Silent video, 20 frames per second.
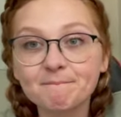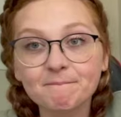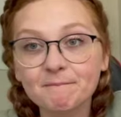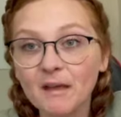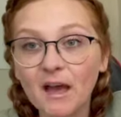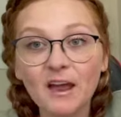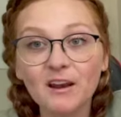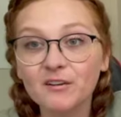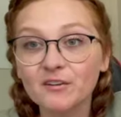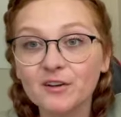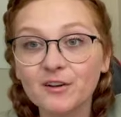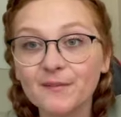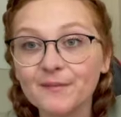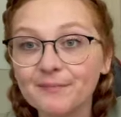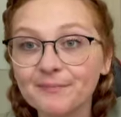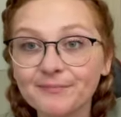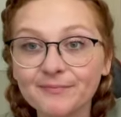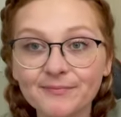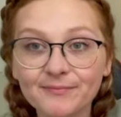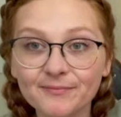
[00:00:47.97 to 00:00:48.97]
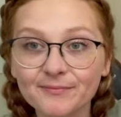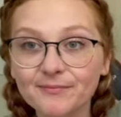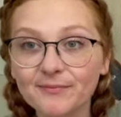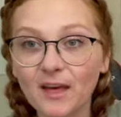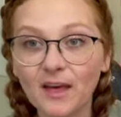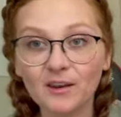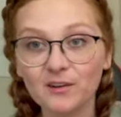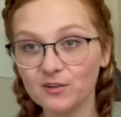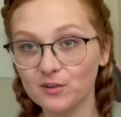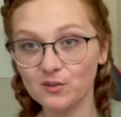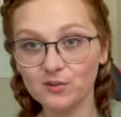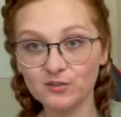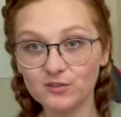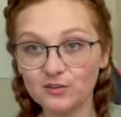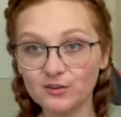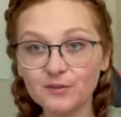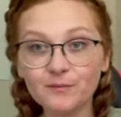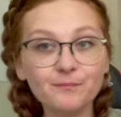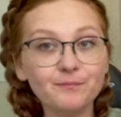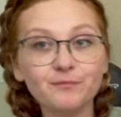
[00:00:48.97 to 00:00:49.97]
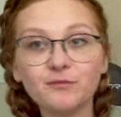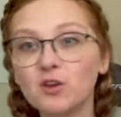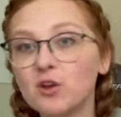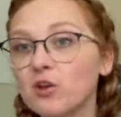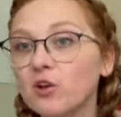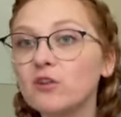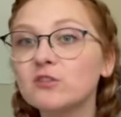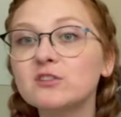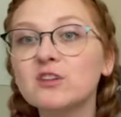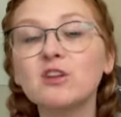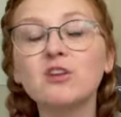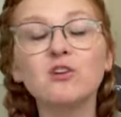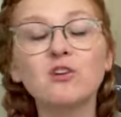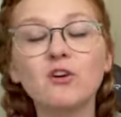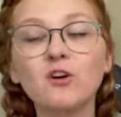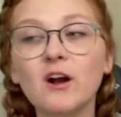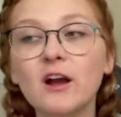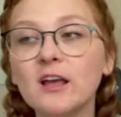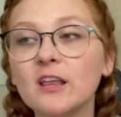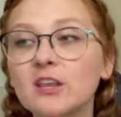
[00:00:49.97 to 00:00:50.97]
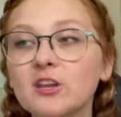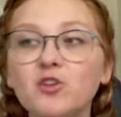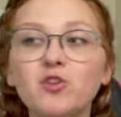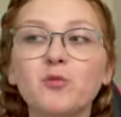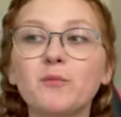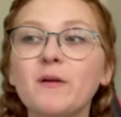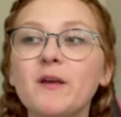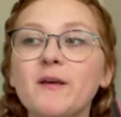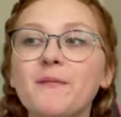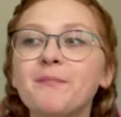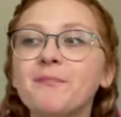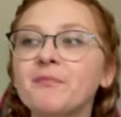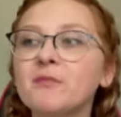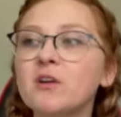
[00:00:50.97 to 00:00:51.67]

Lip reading: I don't know what to do. You close it, you cry a little bit.